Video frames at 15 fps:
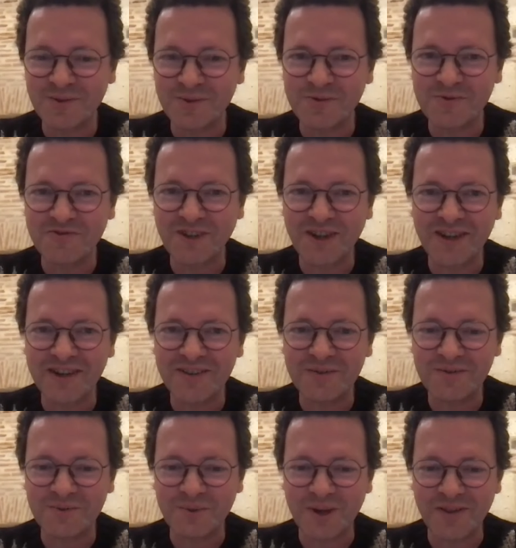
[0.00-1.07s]
to
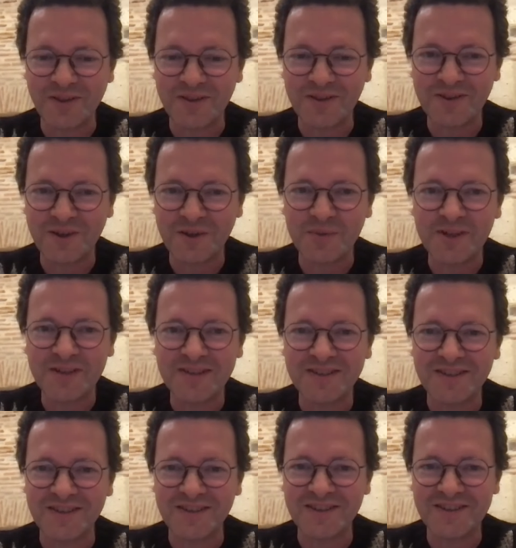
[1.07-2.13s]
find whether
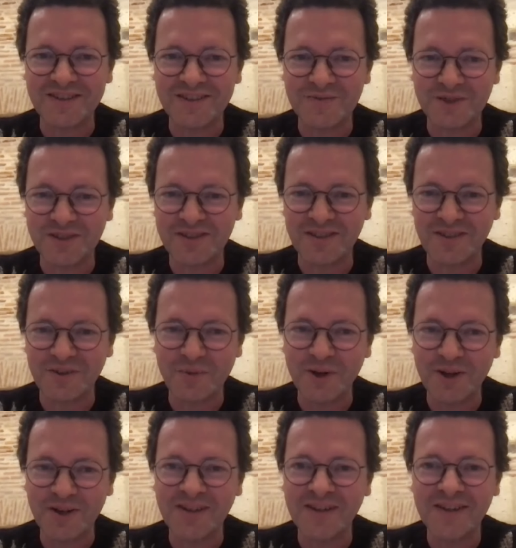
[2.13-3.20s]
commit is fixing a
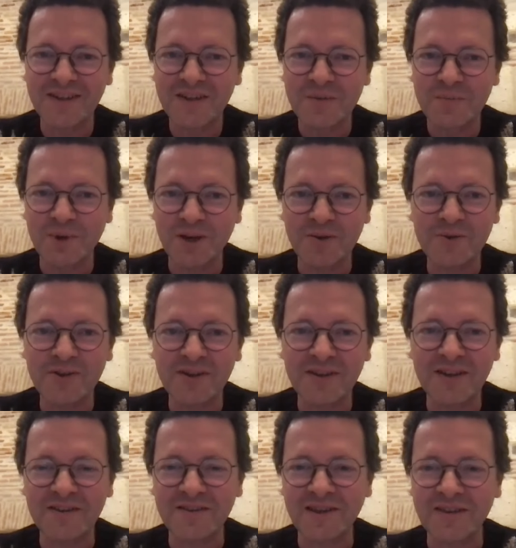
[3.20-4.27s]
bug by looking
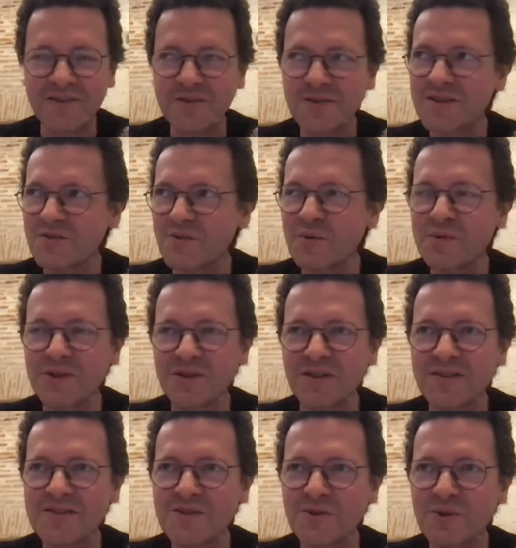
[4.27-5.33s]
at the description.
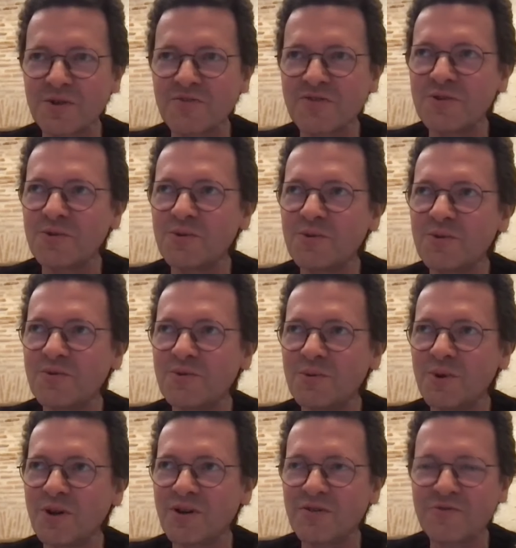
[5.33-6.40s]
And so if you
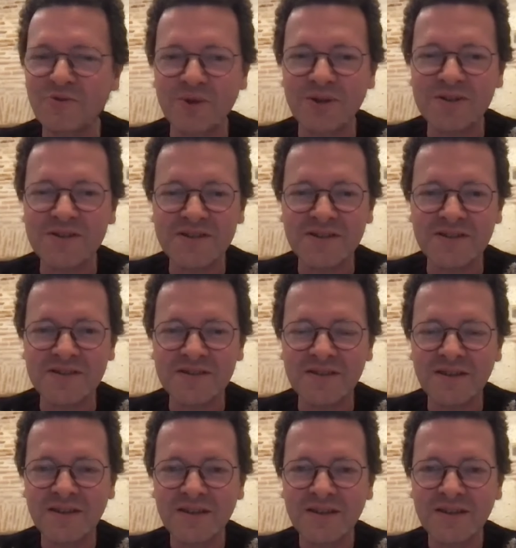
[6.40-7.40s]
were, for instance,